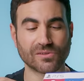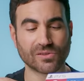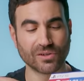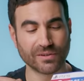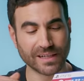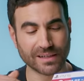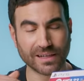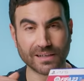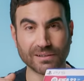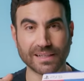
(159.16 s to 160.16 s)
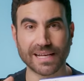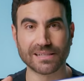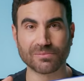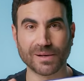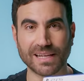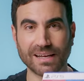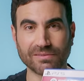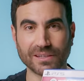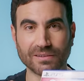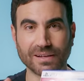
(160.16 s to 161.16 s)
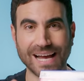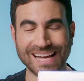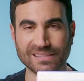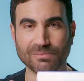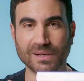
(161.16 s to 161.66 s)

scoring a goal against my nephew as